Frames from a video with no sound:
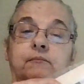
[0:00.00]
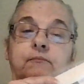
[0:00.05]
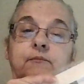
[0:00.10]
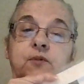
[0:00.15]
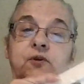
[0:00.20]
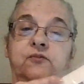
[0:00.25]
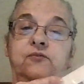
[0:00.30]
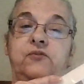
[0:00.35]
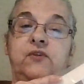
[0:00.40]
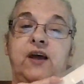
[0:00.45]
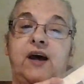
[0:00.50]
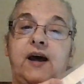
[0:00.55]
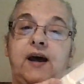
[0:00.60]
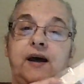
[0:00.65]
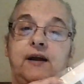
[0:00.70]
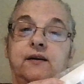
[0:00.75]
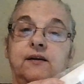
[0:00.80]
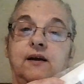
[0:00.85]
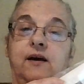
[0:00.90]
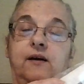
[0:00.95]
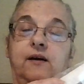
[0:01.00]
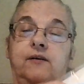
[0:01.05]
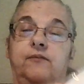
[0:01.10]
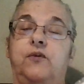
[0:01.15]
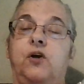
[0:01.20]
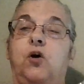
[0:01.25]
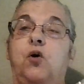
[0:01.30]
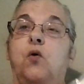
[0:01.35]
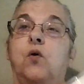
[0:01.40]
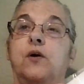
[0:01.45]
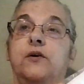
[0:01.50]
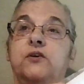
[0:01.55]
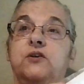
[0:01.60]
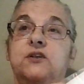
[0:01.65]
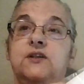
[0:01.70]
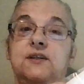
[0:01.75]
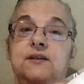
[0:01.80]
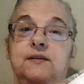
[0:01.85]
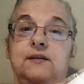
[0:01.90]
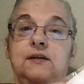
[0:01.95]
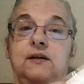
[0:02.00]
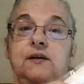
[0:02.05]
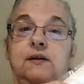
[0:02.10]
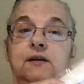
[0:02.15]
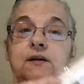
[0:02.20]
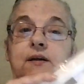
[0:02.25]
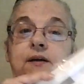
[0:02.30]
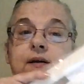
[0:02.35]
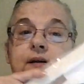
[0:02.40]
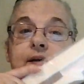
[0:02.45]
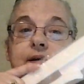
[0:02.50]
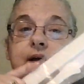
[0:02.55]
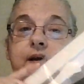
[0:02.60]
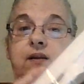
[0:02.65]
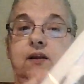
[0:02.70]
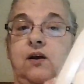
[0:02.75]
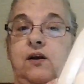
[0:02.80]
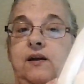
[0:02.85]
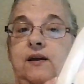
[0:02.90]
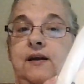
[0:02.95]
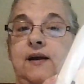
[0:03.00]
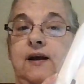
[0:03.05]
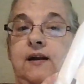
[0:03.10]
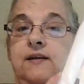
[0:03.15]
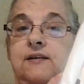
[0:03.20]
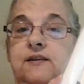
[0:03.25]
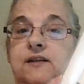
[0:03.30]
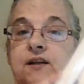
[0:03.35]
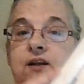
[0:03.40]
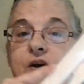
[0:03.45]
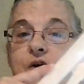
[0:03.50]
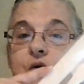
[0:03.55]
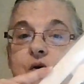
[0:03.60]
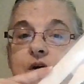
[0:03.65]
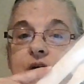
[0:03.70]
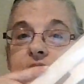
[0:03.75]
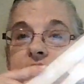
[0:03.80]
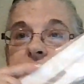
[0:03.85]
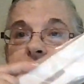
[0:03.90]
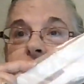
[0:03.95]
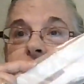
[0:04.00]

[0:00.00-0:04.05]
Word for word: move the hand, or uh, the corners, get, get into the corners.